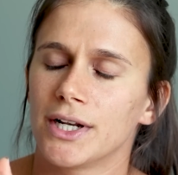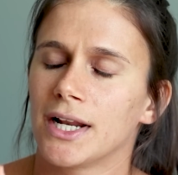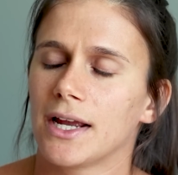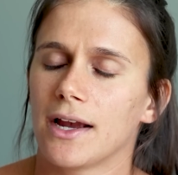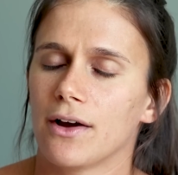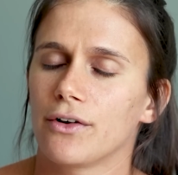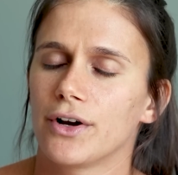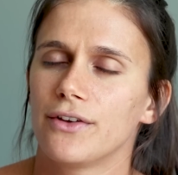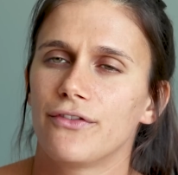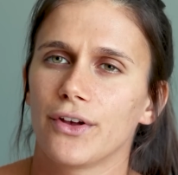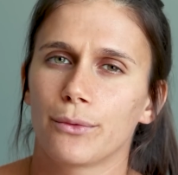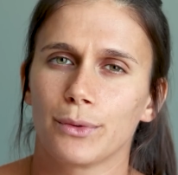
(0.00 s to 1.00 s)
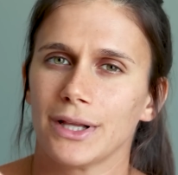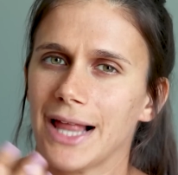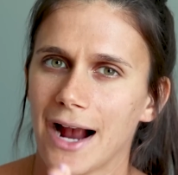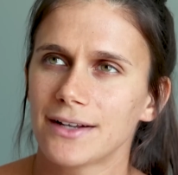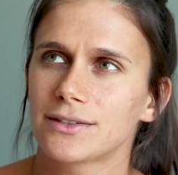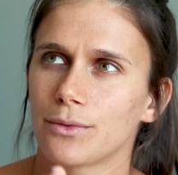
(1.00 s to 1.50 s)
and I already feel
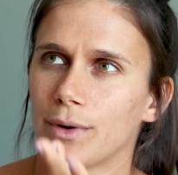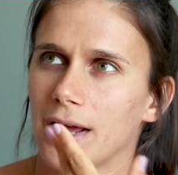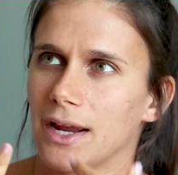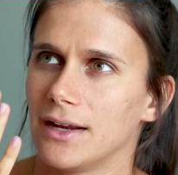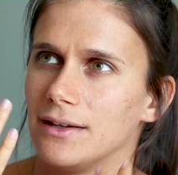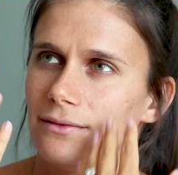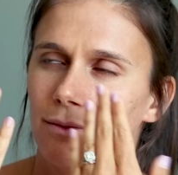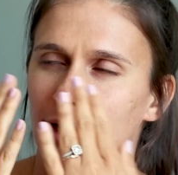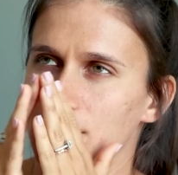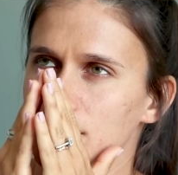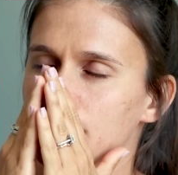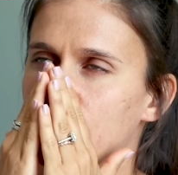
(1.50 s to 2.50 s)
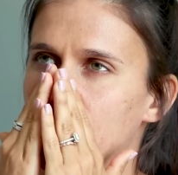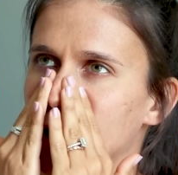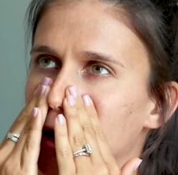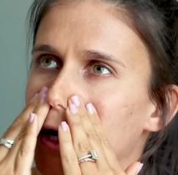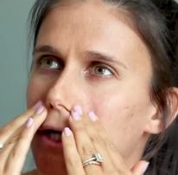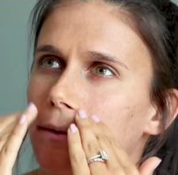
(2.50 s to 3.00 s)
relaxed when I just put it
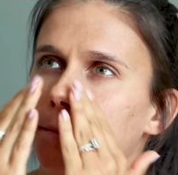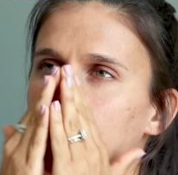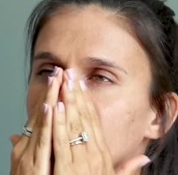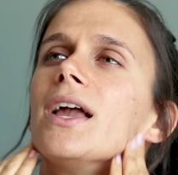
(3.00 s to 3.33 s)
on.